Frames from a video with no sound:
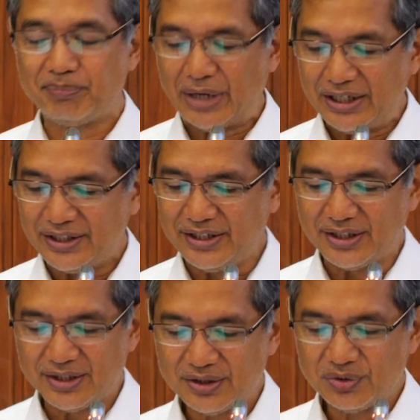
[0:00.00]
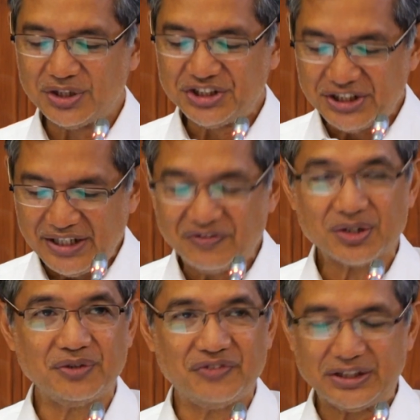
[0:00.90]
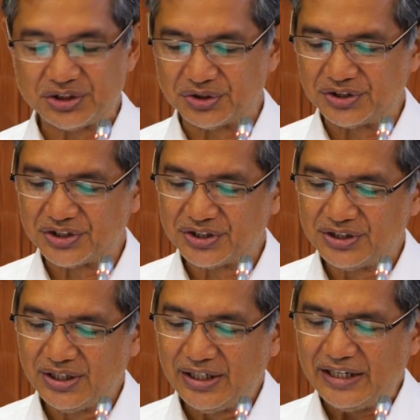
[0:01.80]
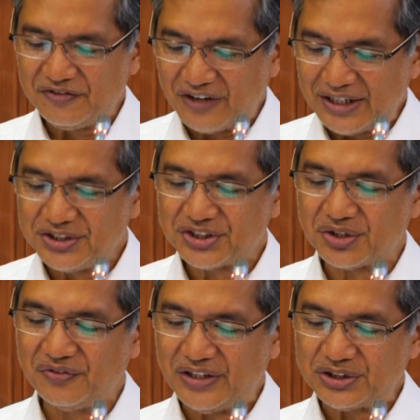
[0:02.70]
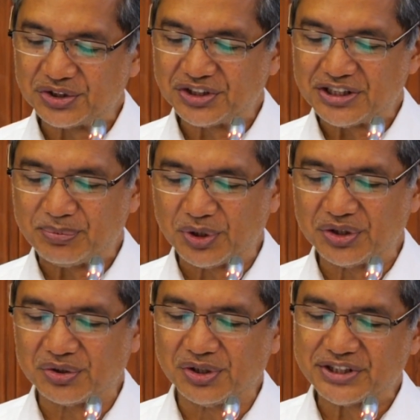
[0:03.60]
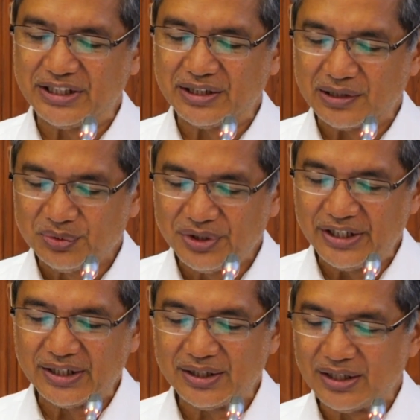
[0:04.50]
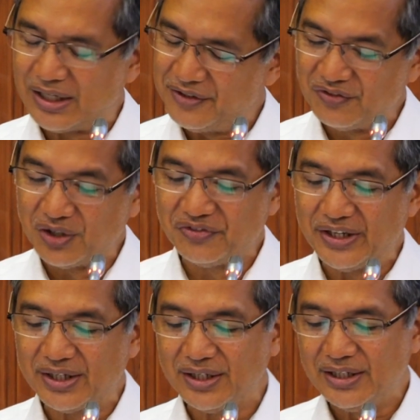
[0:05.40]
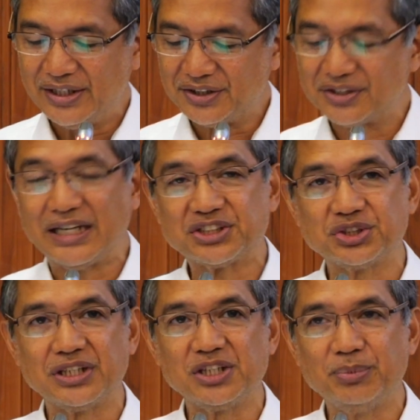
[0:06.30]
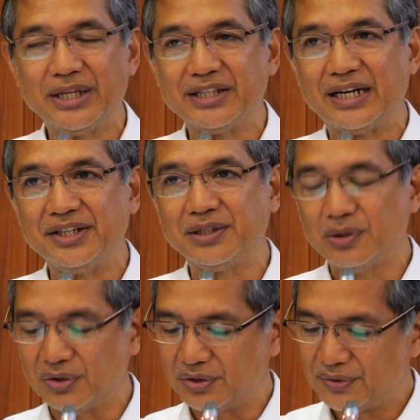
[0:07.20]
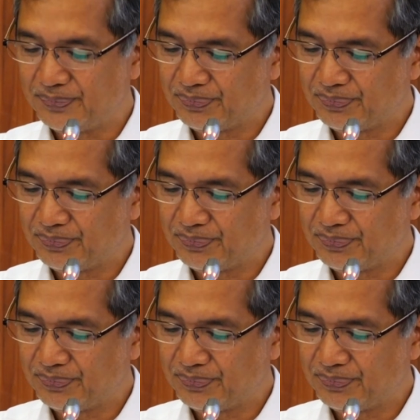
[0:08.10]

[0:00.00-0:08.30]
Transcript: party to the Geneva Conventions and various conventions and protocols, including involving international humanitarian law.